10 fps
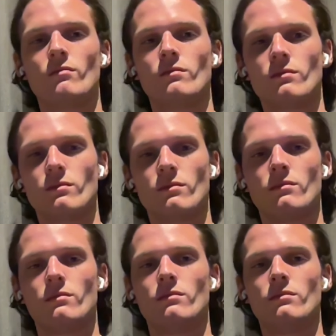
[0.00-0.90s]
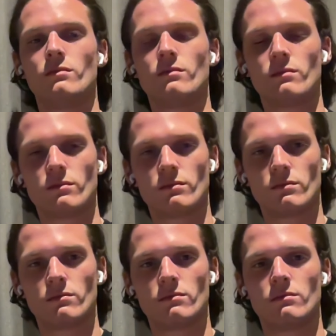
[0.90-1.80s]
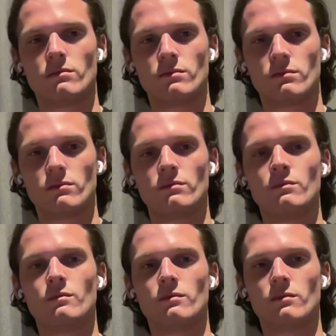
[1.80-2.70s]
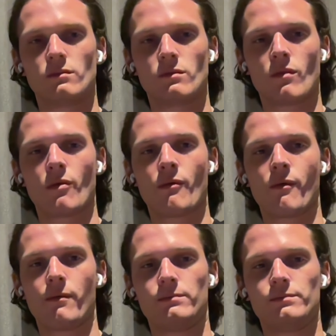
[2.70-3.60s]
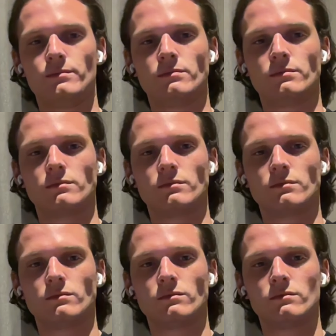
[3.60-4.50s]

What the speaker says: (silent)